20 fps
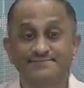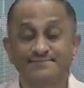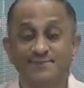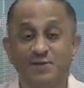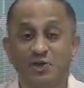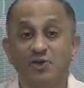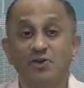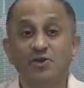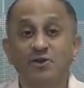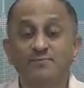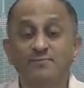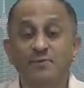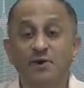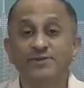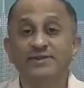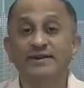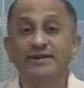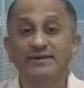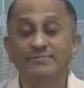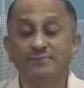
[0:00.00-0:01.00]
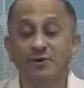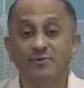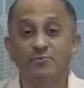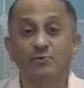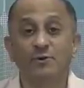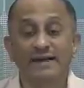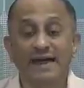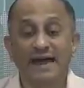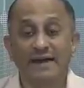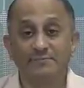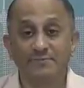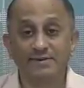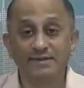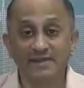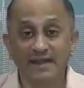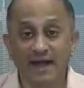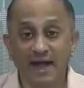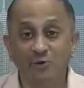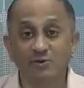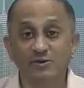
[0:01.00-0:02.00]
you are not bothered about what happens
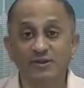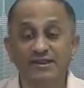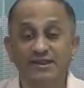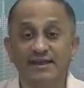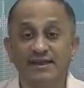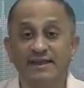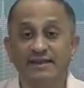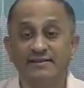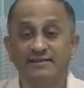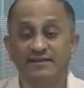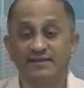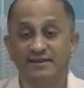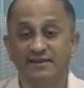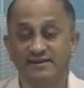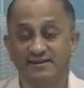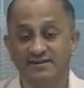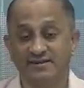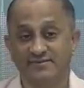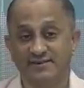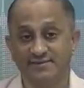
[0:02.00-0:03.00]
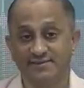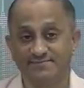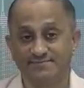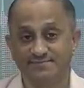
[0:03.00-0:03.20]
outside this interval.